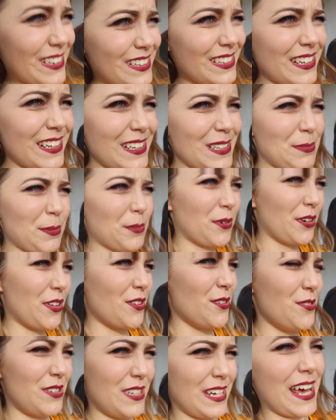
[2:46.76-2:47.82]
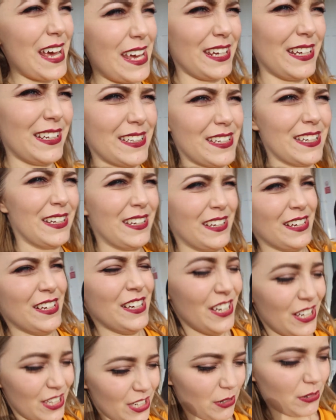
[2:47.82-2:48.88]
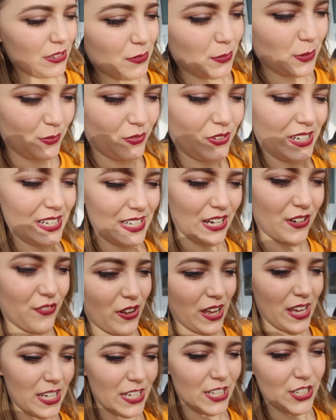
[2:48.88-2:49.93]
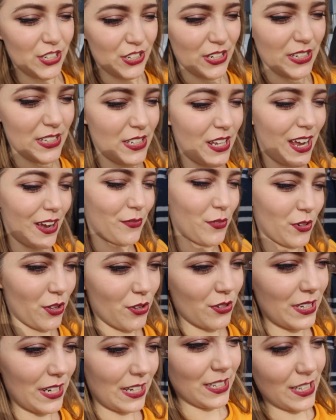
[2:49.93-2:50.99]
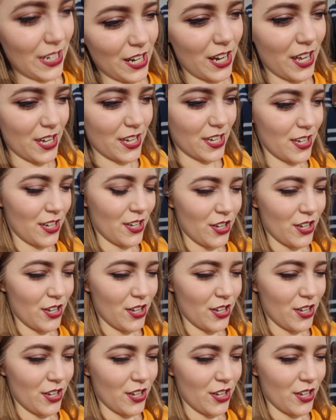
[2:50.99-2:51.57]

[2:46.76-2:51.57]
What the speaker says: Today's been one of those days. You know when you've been feeling sad for ages, and you have one of those days that are like